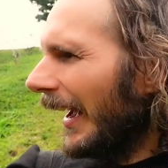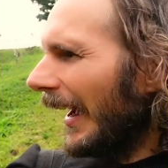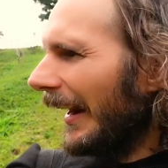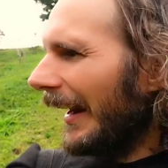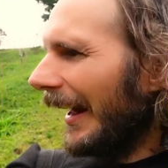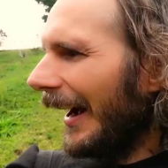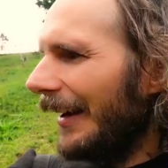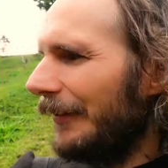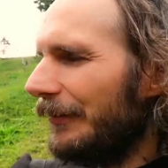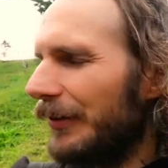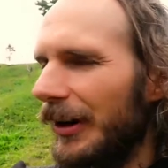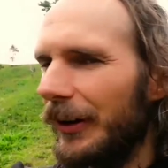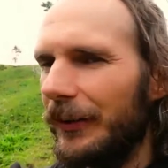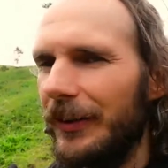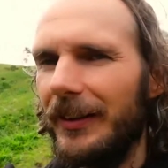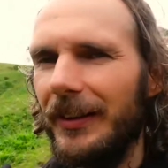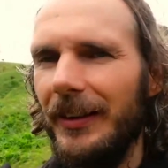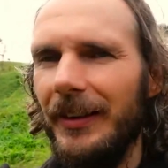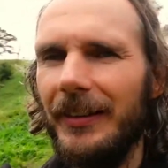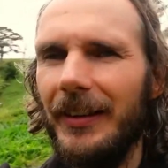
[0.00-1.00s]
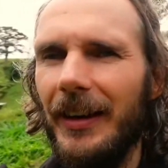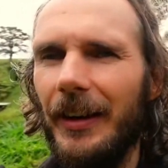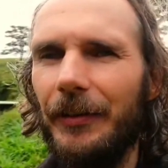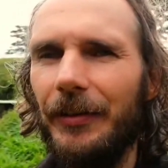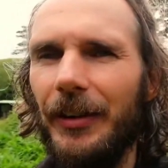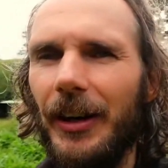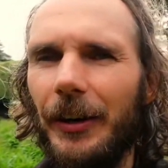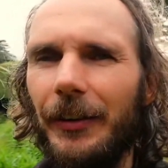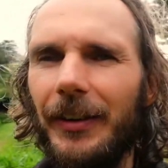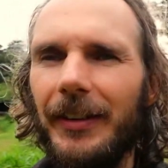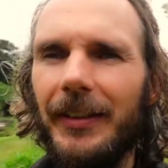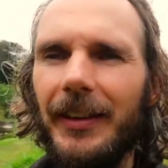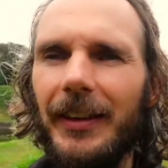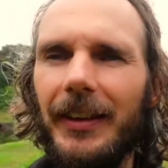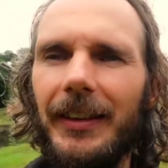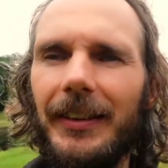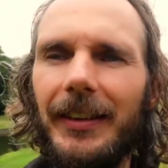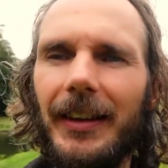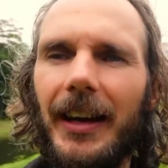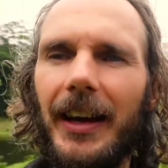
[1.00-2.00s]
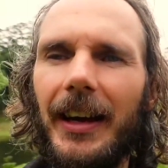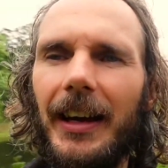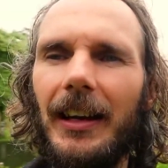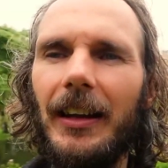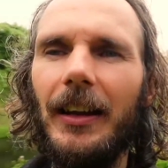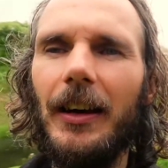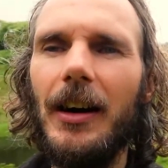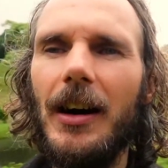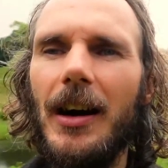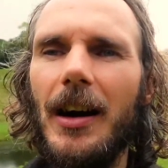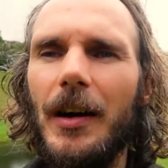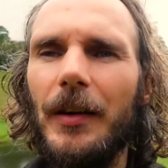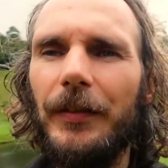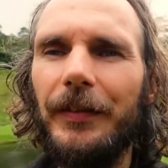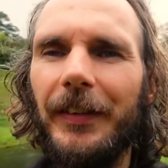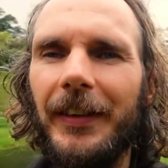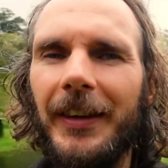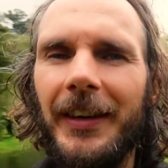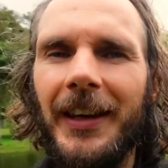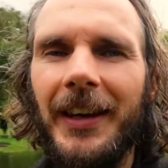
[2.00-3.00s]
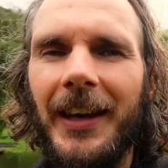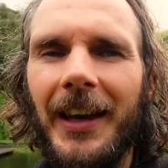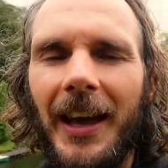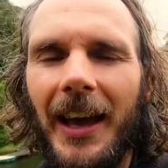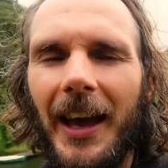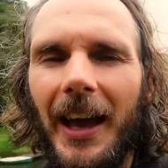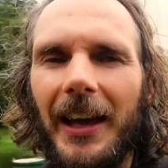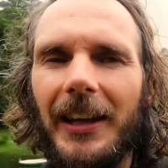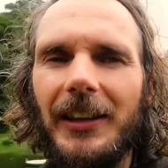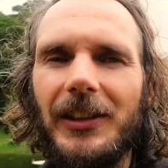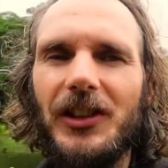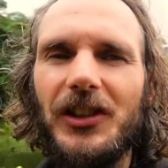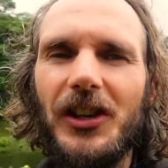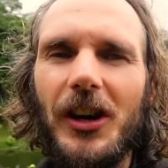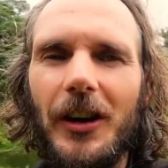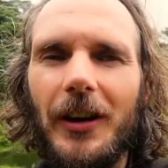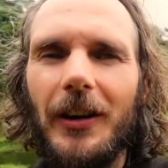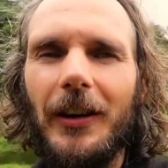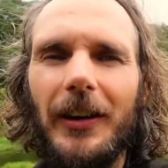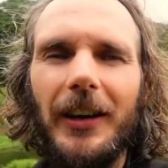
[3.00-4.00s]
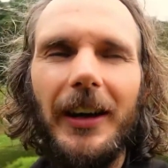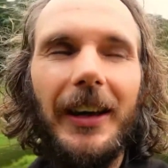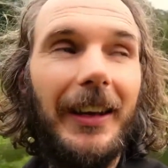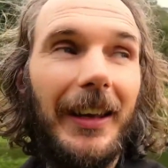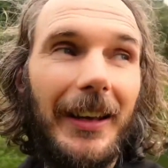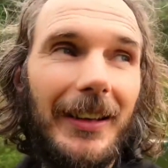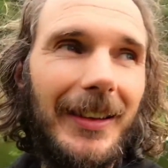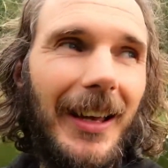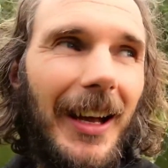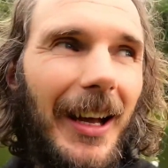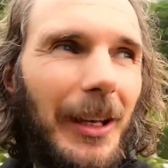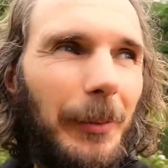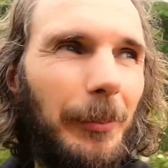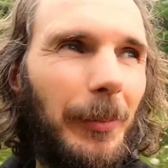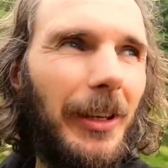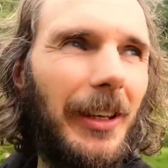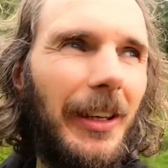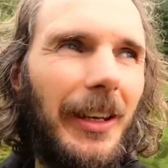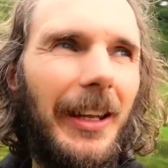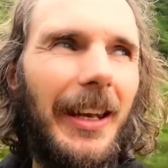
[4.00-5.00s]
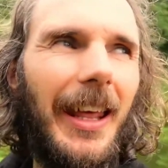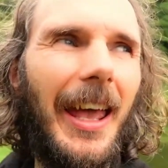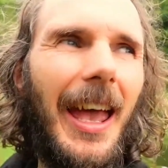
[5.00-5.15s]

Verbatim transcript: And high frequencies are frequencies like love and joy and excitement and